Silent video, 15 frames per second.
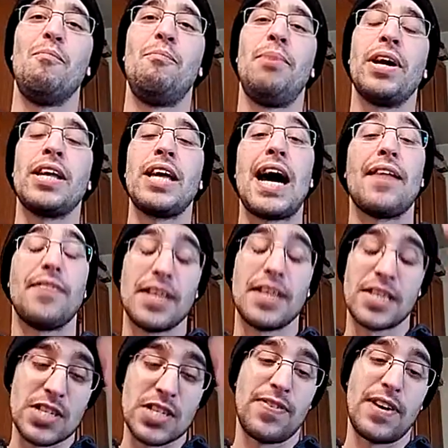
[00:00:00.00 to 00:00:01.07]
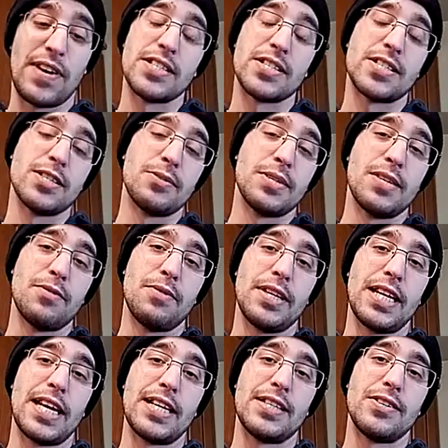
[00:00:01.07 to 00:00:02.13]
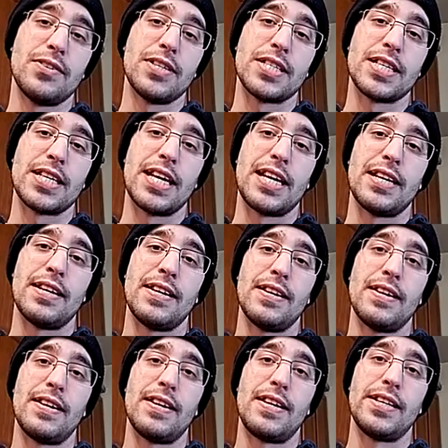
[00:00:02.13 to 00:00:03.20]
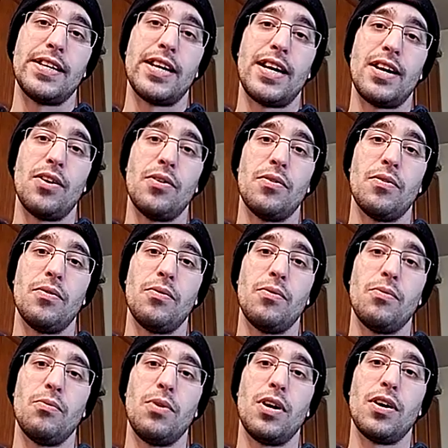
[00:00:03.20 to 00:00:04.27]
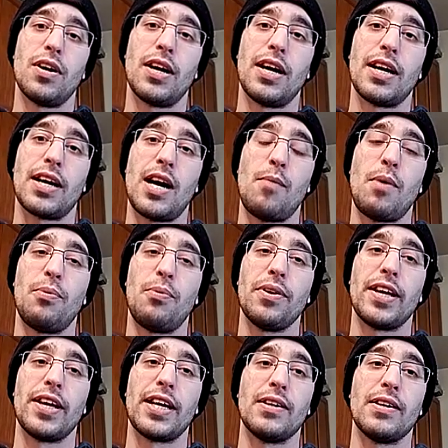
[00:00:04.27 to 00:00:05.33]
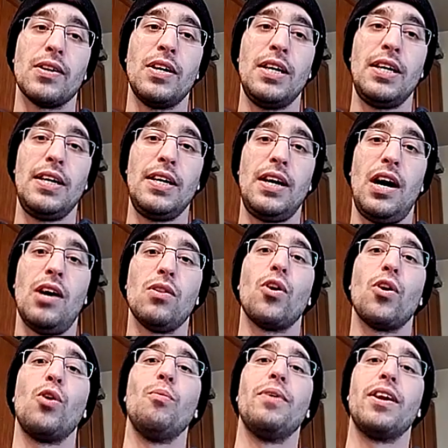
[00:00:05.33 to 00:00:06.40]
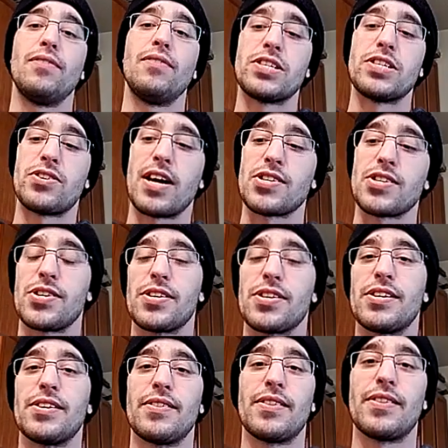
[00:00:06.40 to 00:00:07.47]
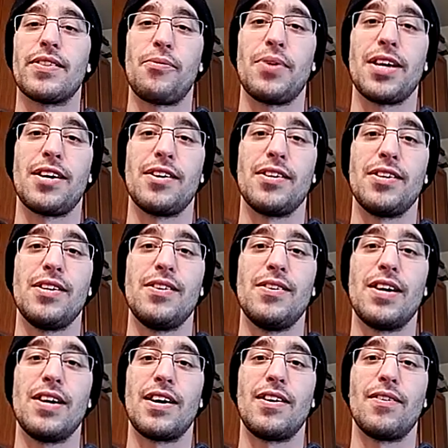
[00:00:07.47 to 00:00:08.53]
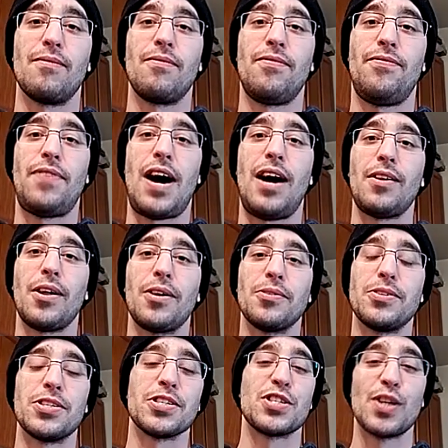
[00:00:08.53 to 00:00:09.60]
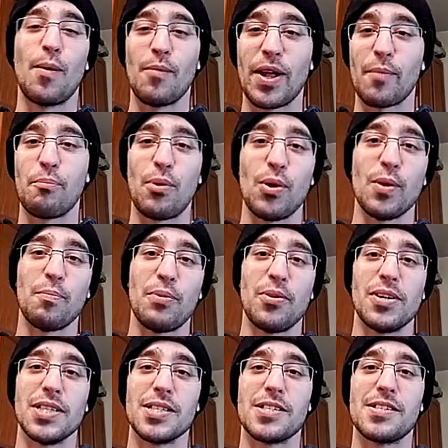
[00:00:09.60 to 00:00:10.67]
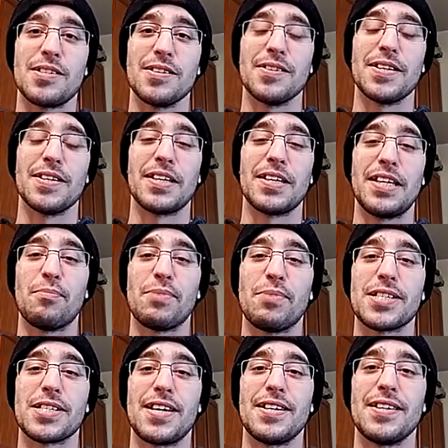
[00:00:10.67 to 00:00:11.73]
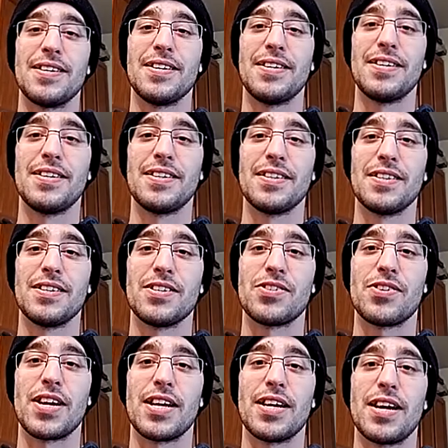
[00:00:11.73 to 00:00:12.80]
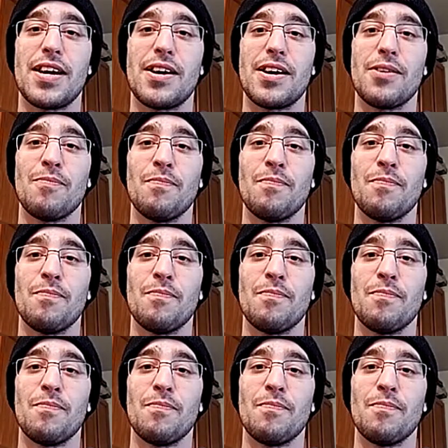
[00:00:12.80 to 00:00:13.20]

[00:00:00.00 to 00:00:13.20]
But yeah, this is fun, so we got to do this again, and we'll come up with like a little bit of a structure that we could follow, just some like bullet points to like keep us on the straight and narrow.